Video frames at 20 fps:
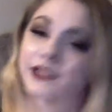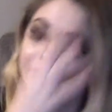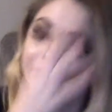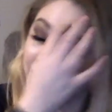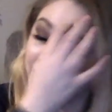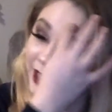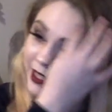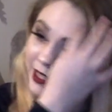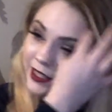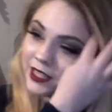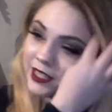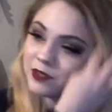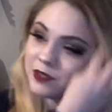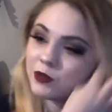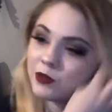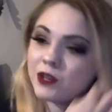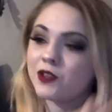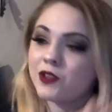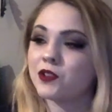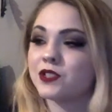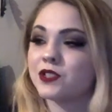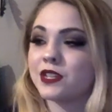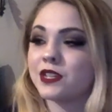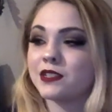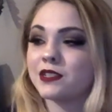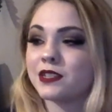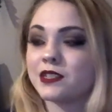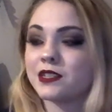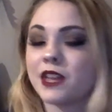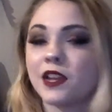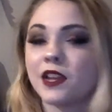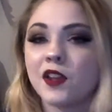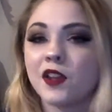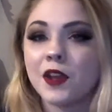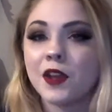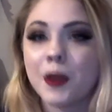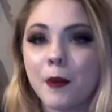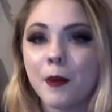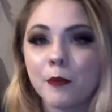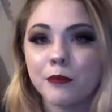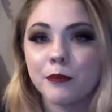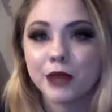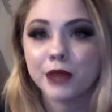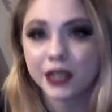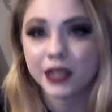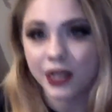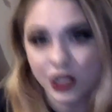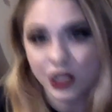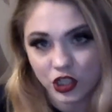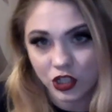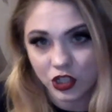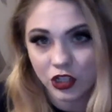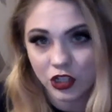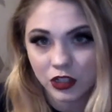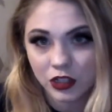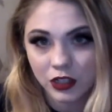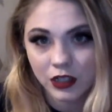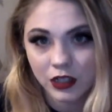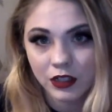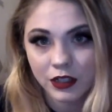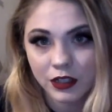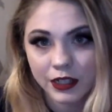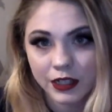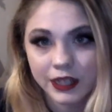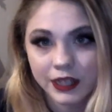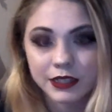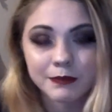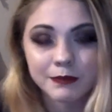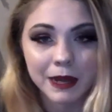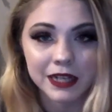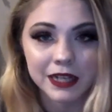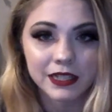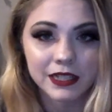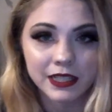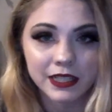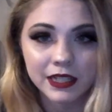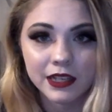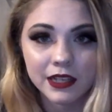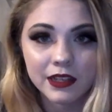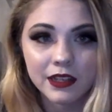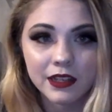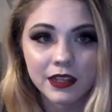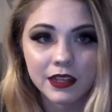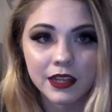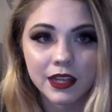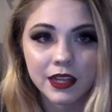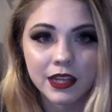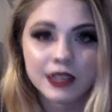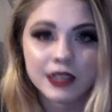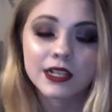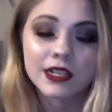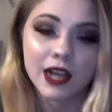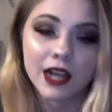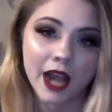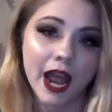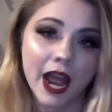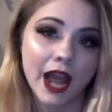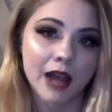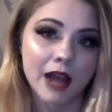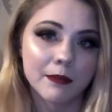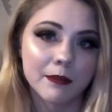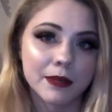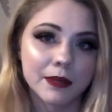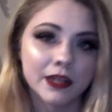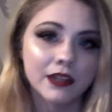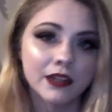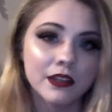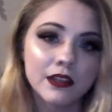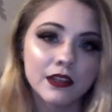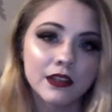I think that's one of those things that's like, because you're expecting it, it's gonna happen.